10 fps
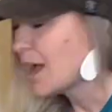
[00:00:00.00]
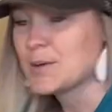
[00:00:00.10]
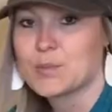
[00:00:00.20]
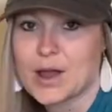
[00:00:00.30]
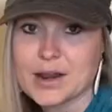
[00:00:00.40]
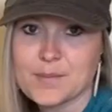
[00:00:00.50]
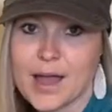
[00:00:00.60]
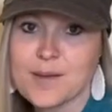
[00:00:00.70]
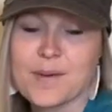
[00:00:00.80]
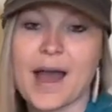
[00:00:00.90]
I brought a
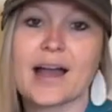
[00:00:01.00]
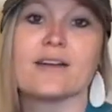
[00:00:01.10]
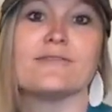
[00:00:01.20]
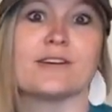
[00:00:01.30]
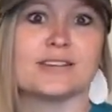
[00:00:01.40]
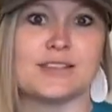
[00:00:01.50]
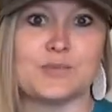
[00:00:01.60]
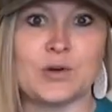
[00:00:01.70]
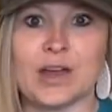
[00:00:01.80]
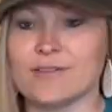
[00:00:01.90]
backpack for us to
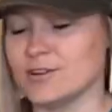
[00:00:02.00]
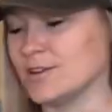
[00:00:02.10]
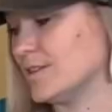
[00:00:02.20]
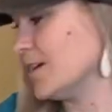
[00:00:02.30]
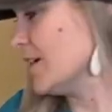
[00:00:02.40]
put everything